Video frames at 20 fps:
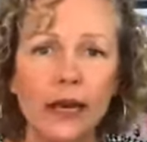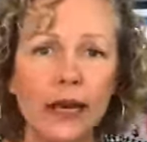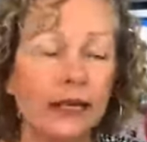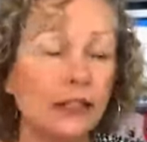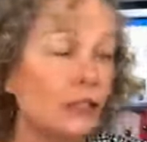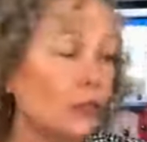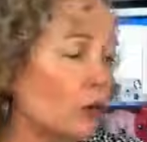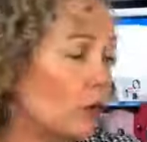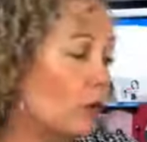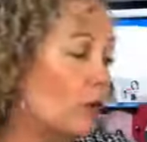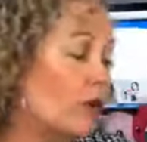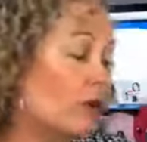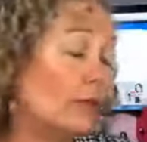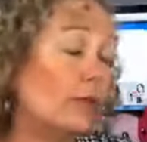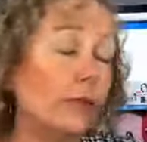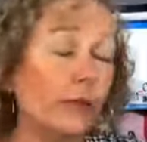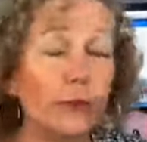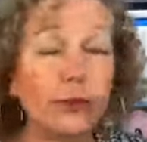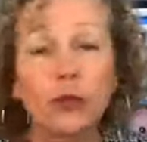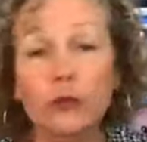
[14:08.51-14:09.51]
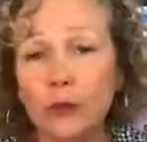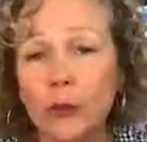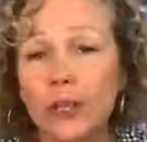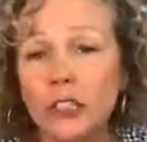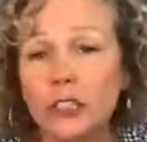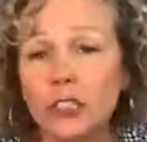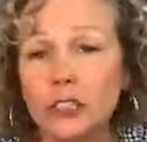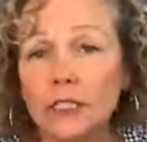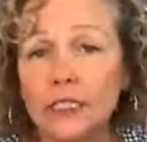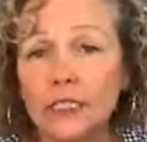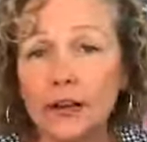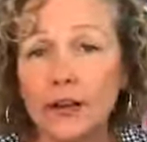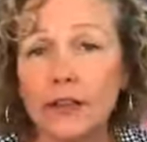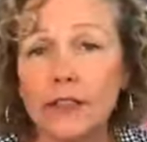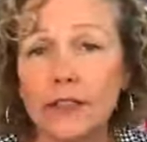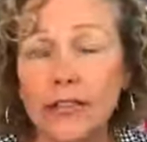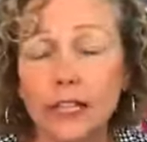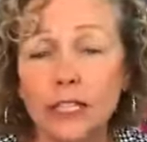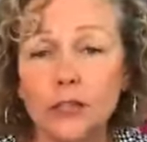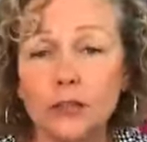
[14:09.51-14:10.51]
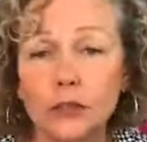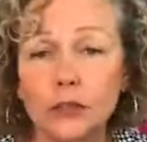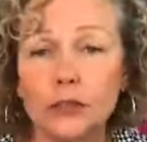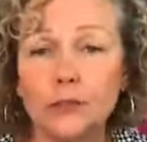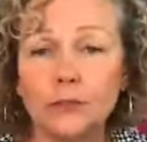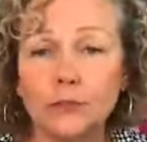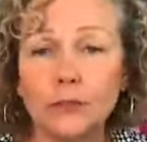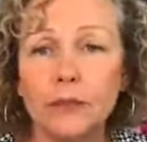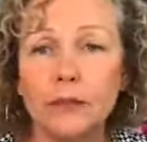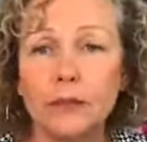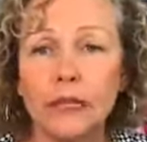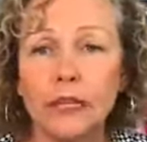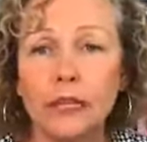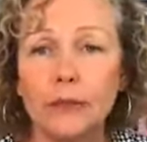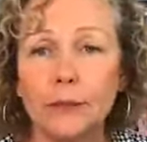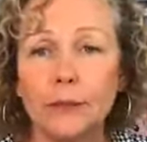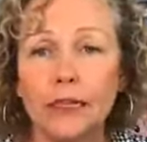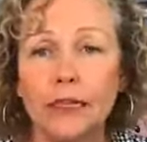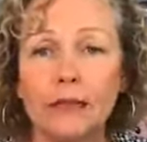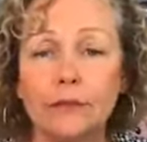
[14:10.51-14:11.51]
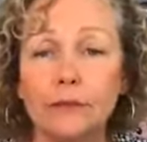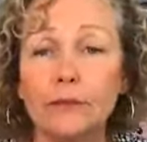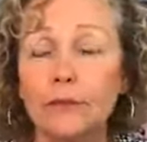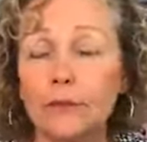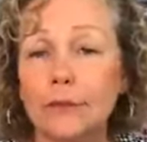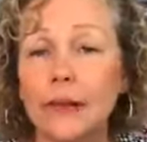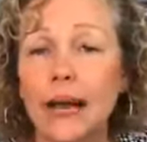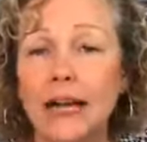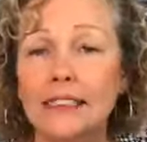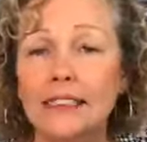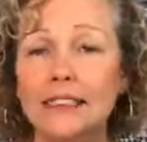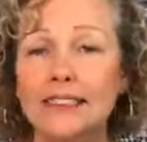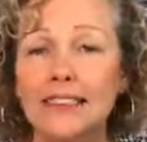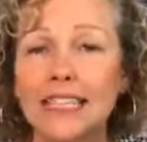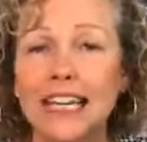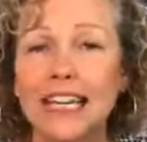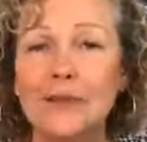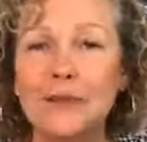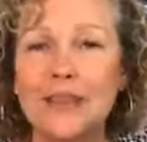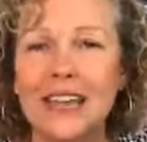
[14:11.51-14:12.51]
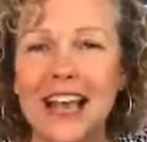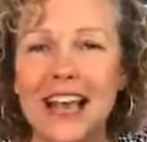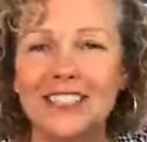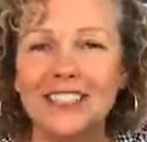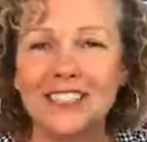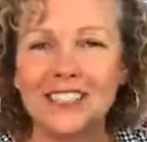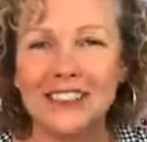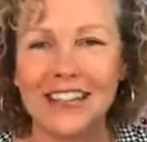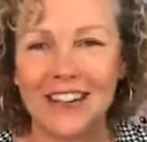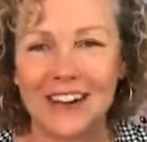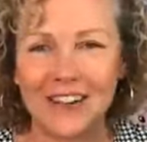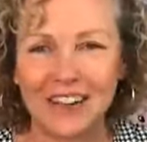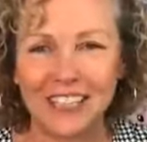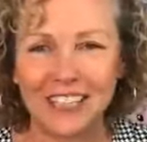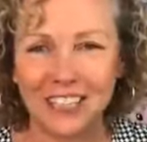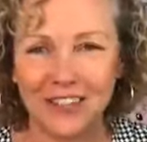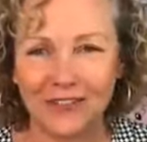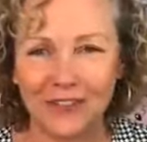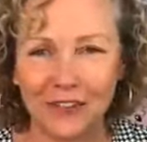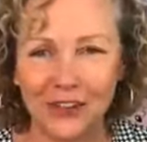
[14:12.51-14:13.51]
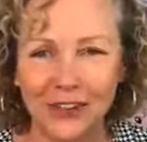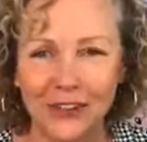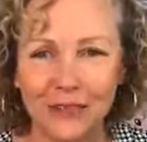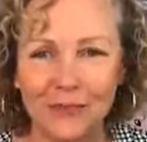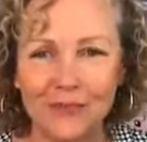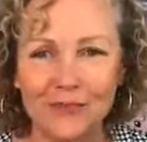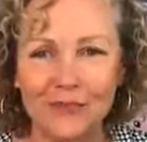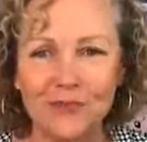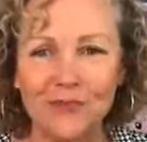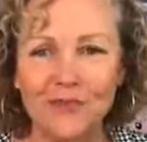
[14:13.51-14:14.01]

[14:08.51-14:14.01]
And so, good question, Sarah. Thanks for letting me answer that question for you.